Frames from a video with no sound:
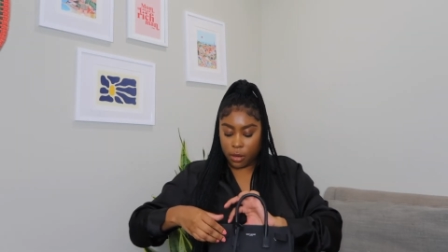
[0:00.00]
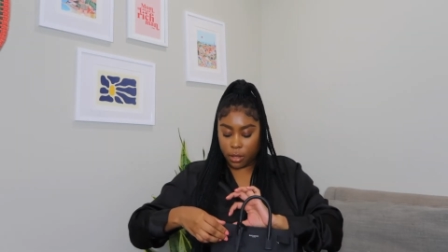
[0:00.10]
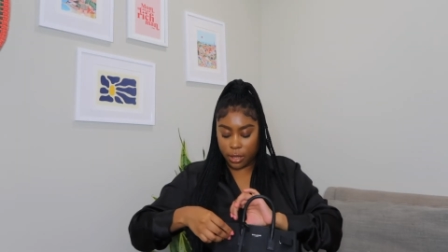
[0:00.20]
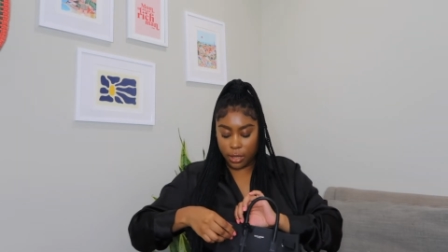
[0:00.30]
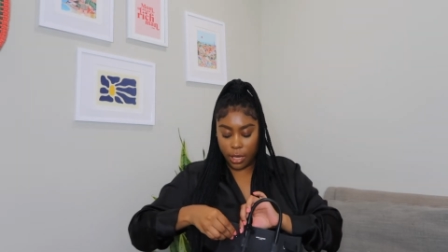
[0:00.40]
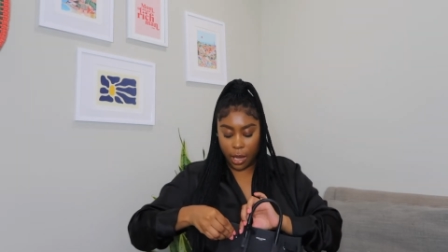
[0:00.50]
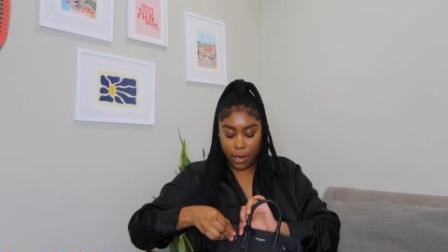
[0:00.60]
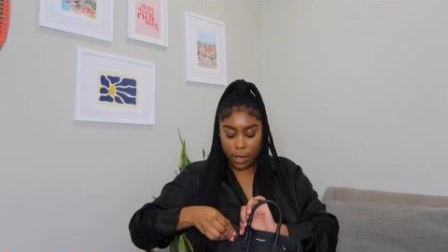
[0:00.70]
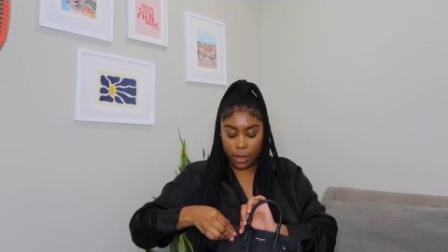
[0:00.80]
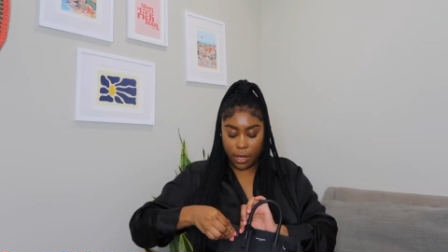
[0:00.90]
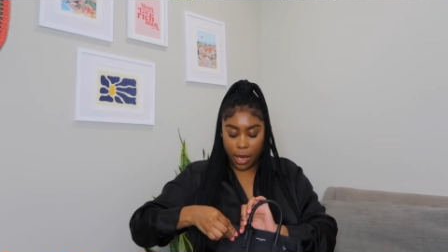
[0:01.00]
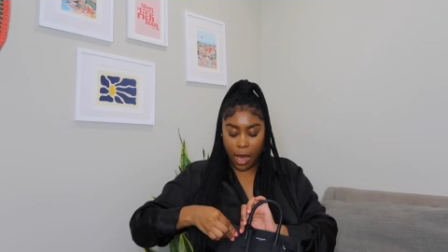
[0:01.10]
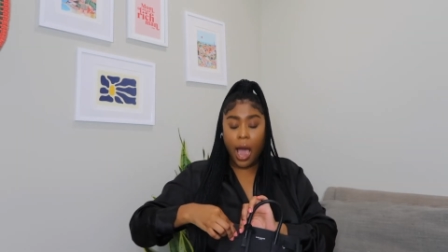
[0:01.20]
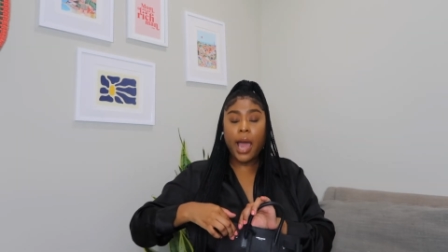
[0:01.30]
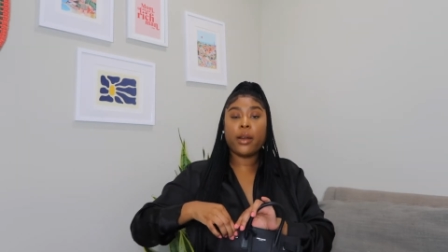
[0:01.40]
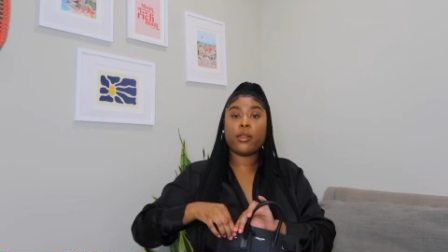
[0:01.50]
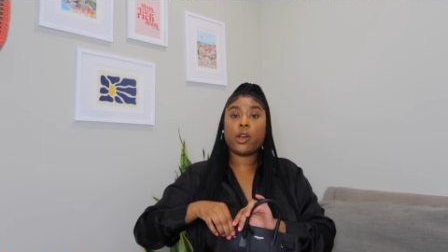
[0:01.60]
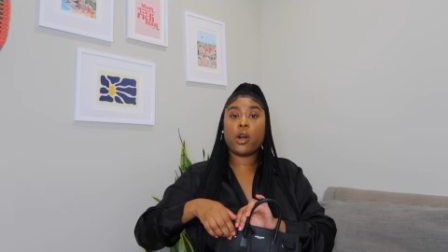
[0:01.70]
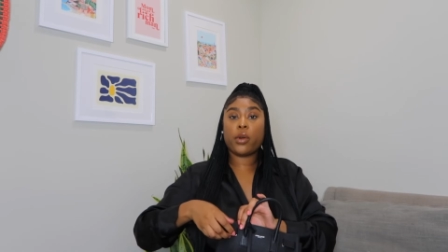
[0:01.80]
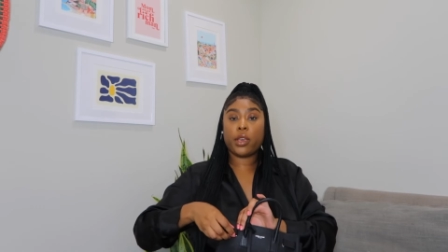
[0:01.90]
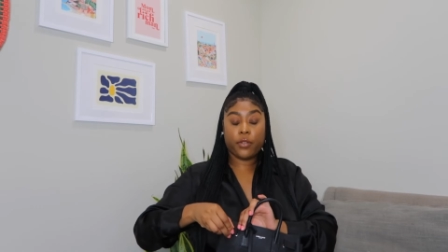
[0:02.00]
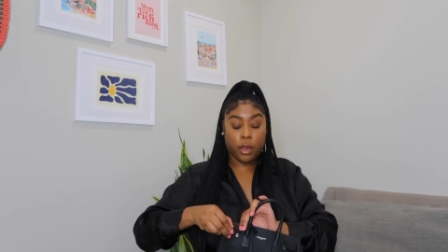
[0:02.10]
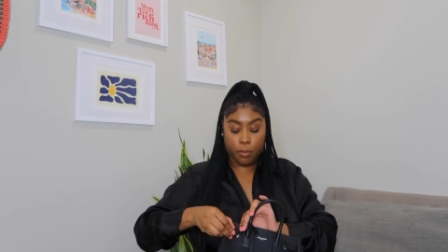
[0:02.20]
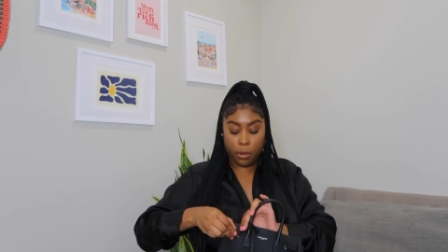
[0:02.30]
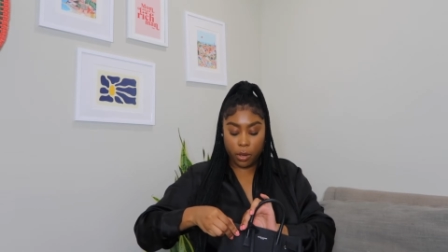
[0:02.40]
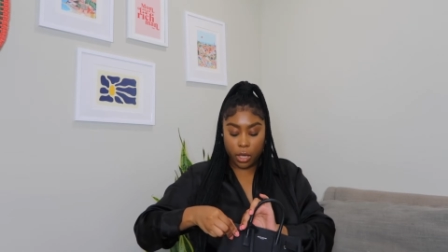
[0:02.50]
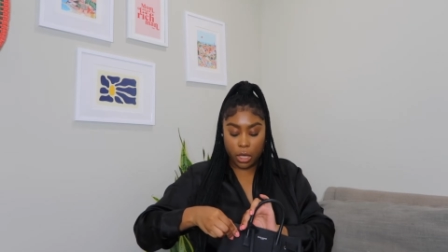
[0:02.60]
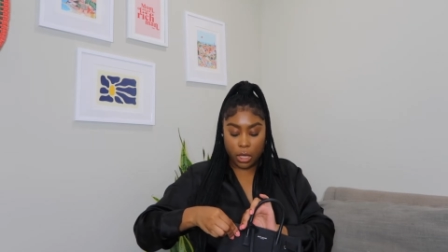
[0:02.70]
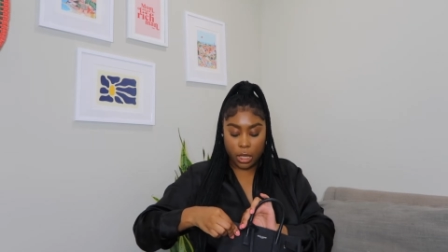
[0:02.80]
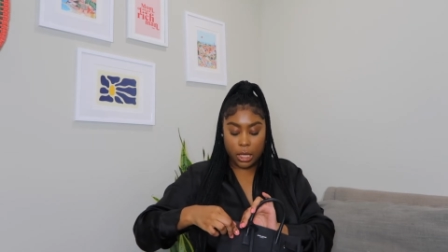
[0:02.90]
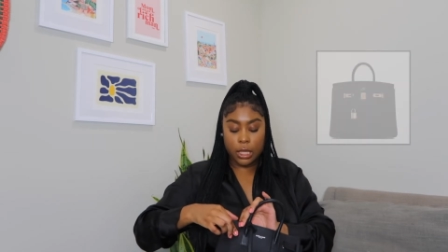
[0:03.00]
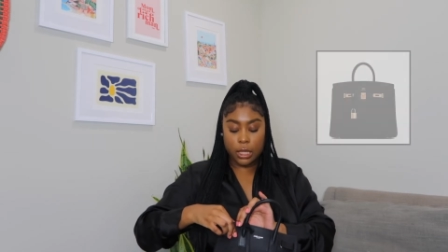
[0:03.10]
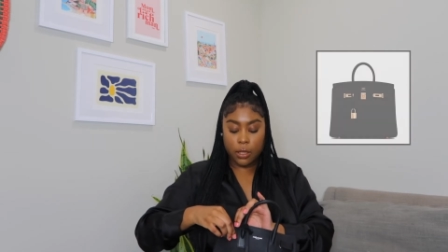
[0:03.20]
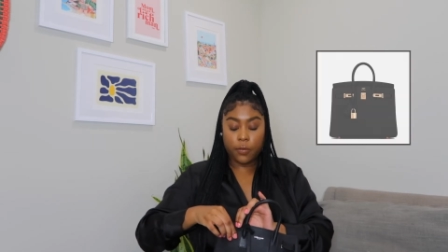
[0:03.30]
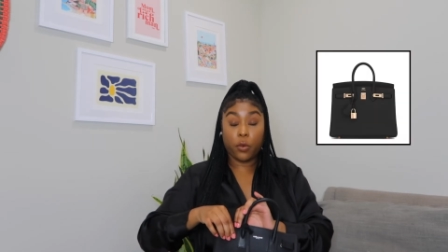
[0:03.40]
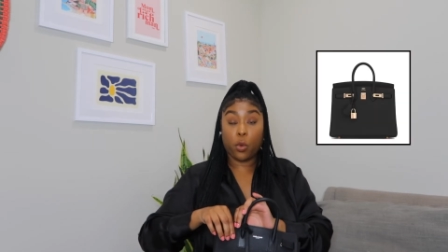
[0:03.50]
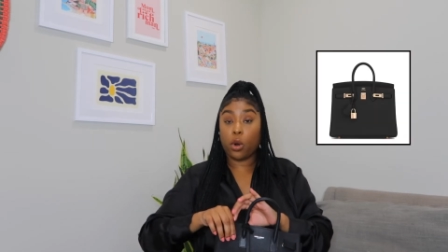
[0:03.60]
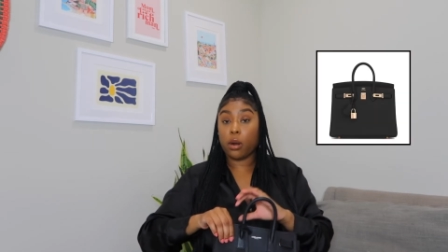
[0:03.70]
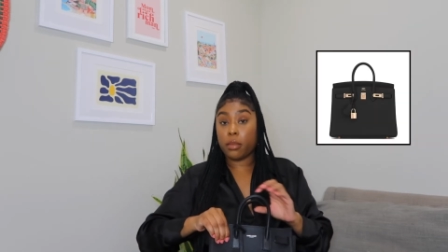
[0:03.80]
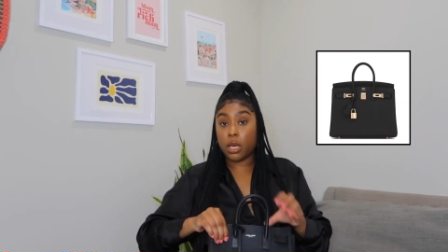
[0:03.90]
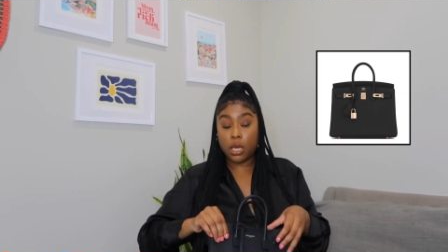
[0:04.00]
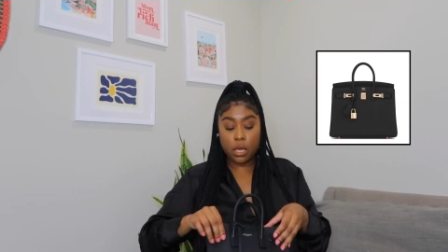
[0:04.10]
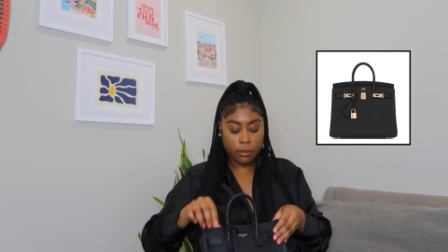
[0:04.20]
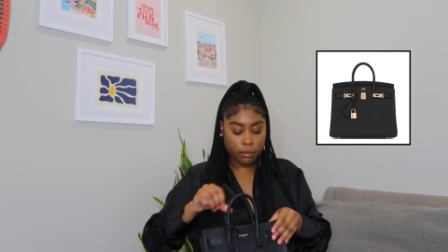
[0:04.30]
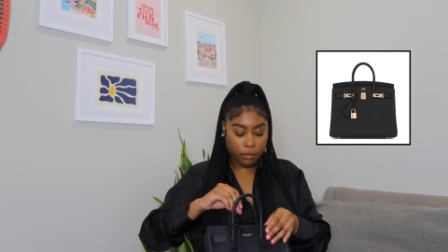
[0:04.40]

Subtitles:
decided that I don't know if a Birkin is for me